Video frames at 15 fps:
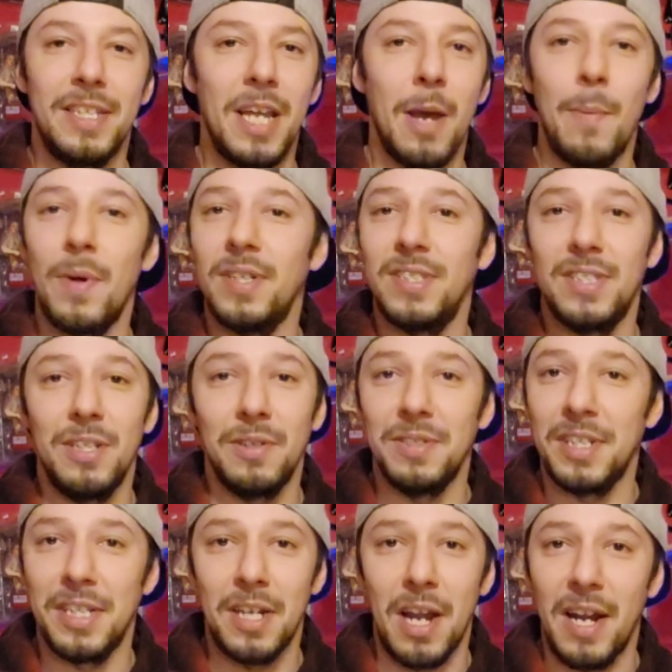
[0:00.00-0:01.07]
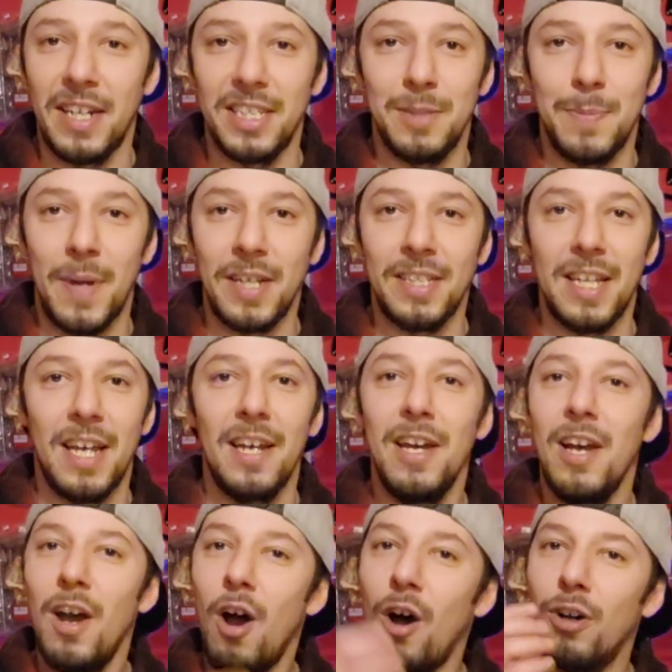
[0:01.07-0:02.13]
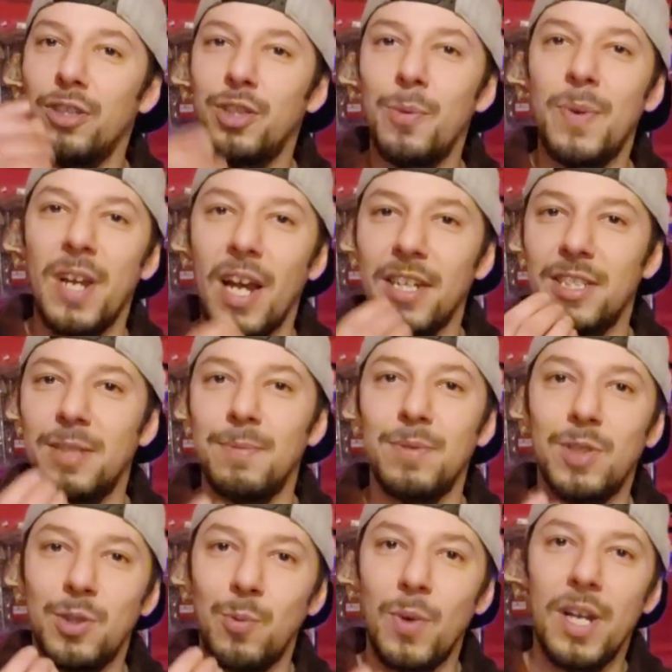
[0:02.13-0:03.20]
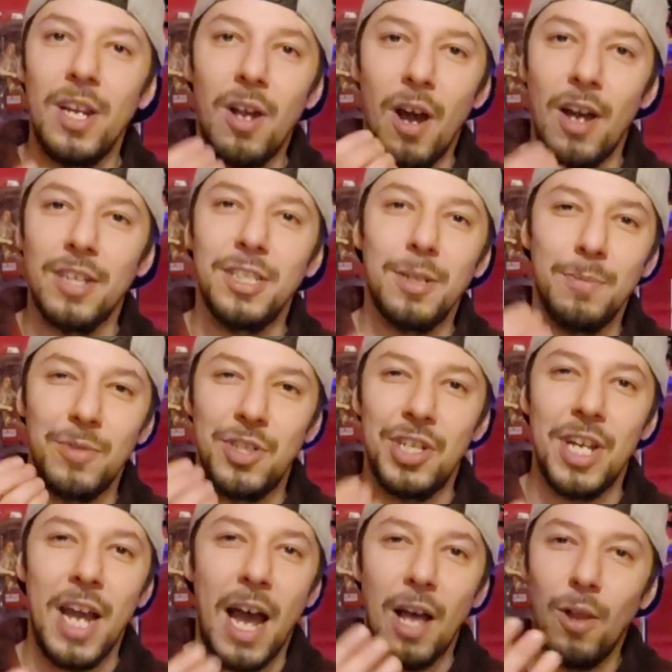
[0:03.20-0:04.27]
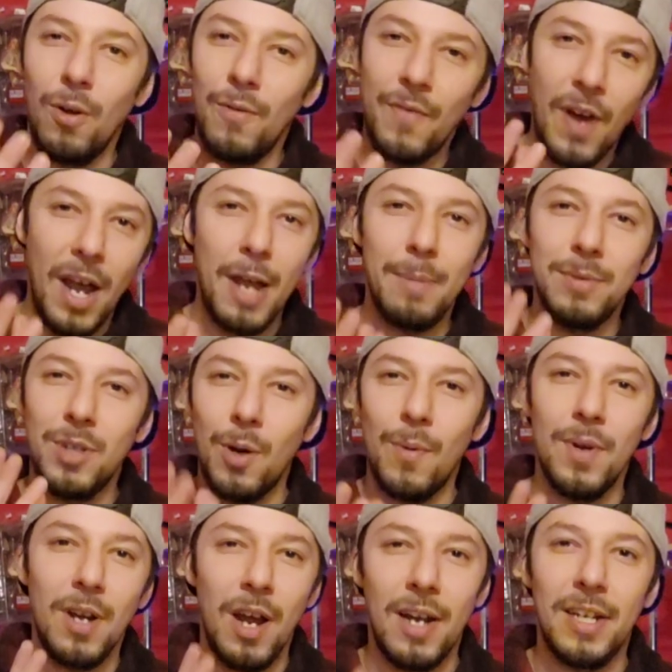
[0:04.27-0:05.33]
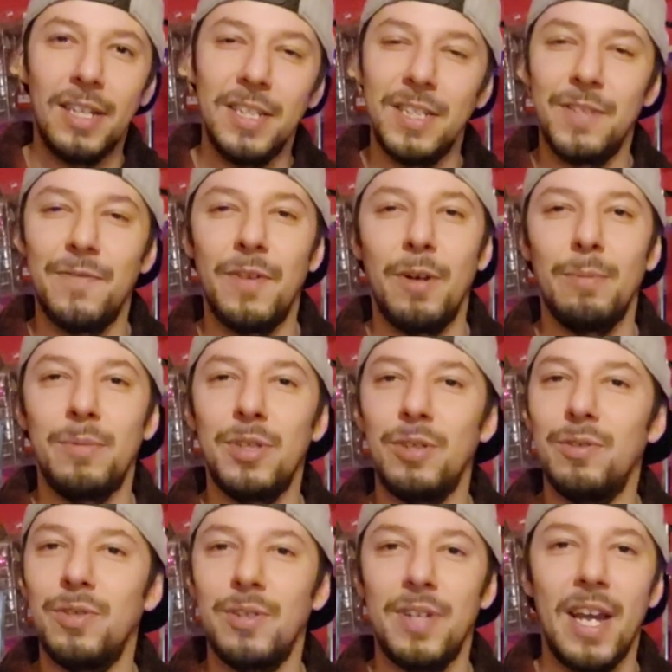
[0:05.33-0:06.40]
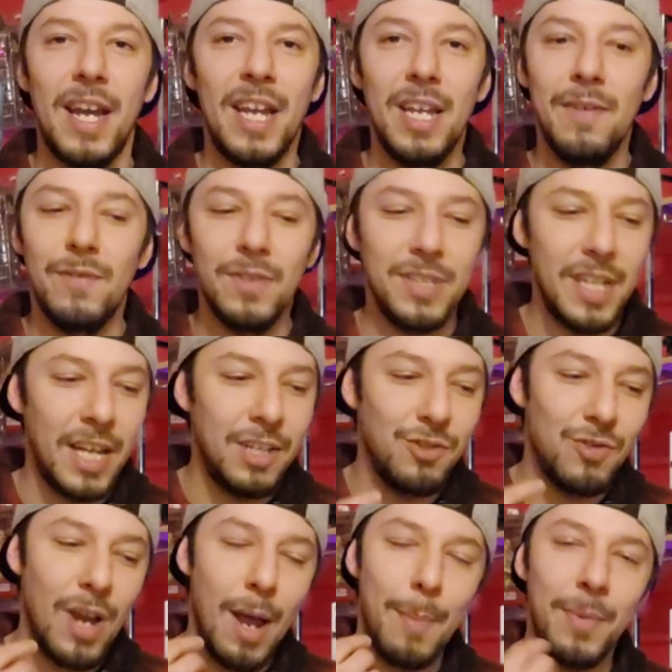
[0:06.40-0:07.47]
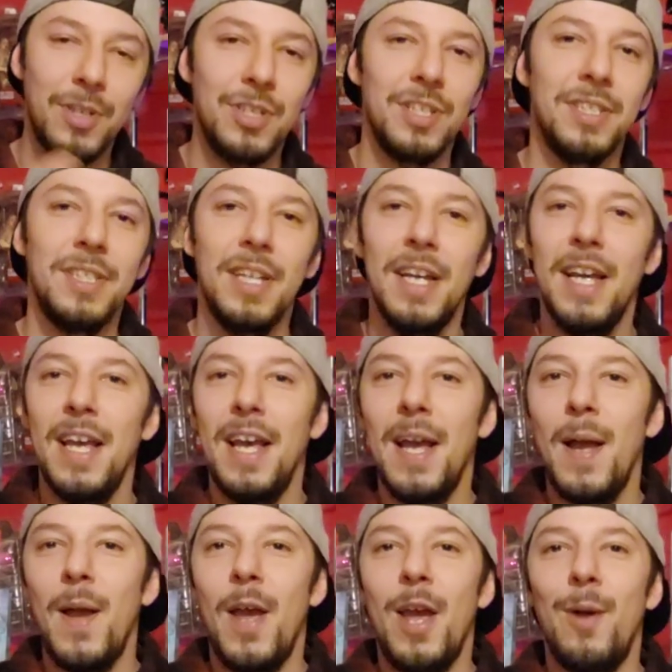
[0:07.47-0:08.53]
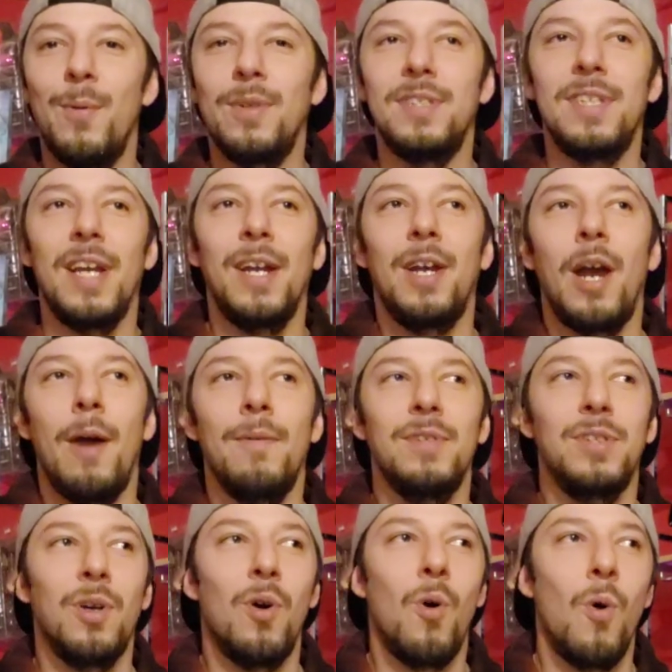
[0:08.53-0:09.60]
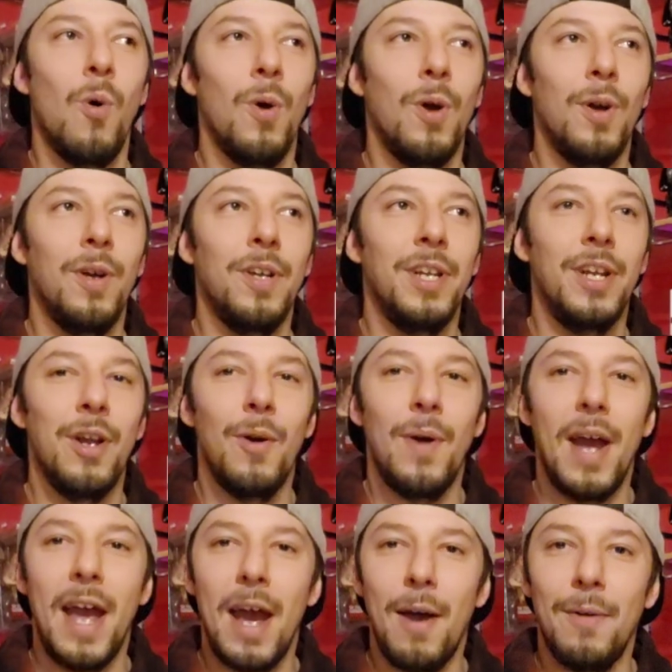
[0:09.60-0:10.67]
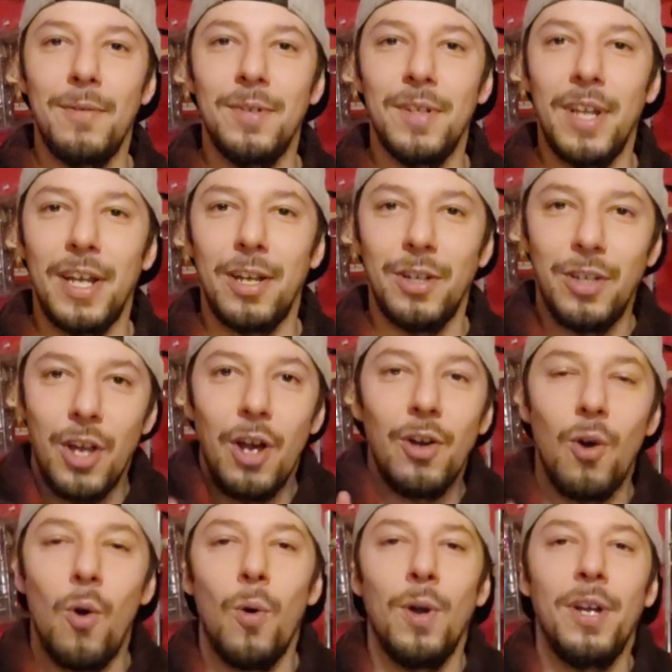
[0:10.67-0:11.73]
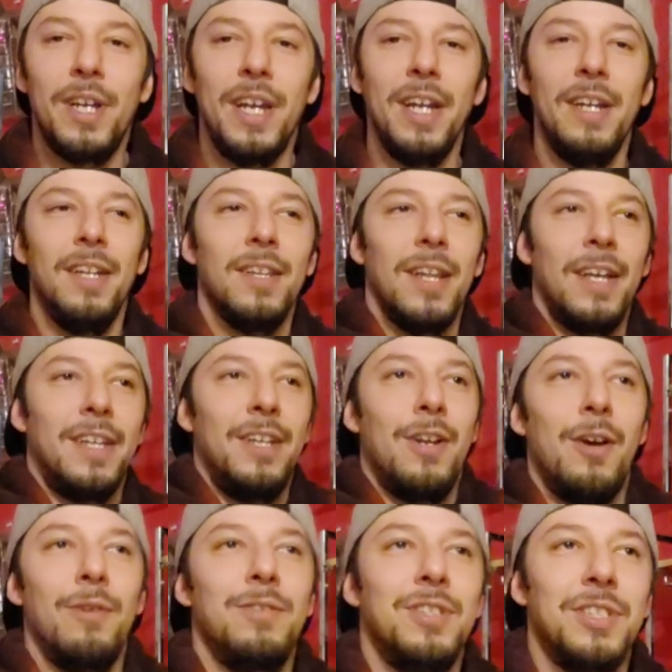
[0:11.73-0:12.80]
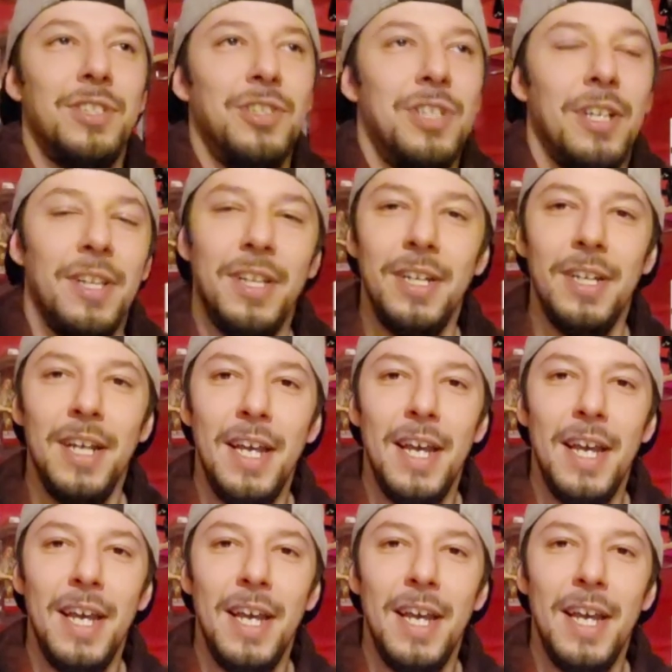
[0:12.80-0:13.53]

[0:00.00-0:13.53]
damn i still did not expect that also we got some sweet awesome giallo vibes going on in this film too so yeah evil dead trap it just it was like i was a horror you know hound like a young horror kid like you know just chilling